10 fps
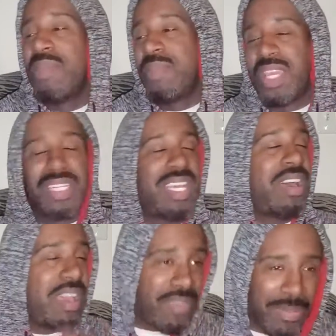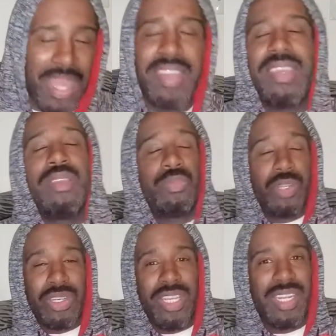because how everybody keeps
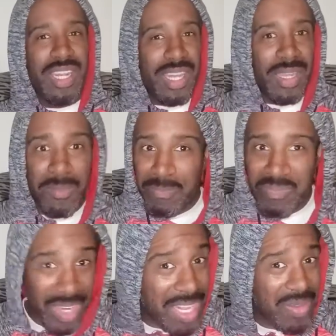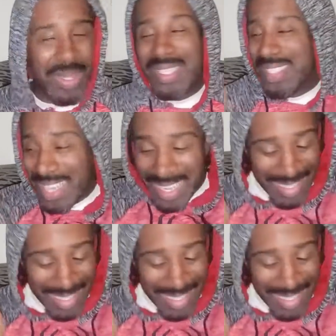predicting it. Anyways,